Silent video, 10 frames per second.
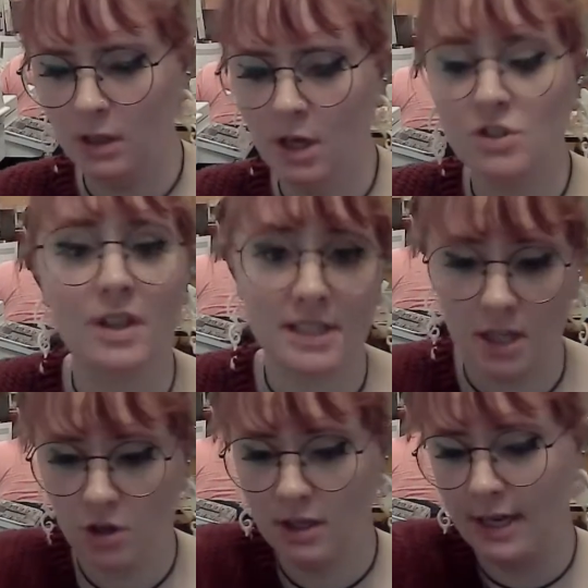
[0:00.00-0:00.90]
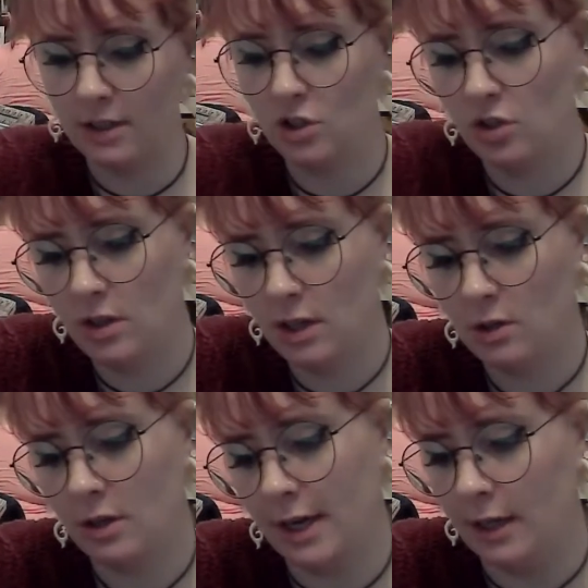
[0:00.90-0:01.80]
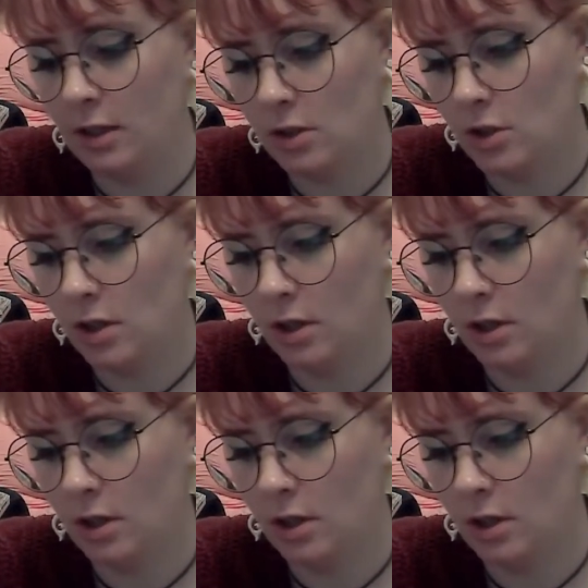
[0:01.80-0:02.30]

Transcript: So that's how you connect to the internet.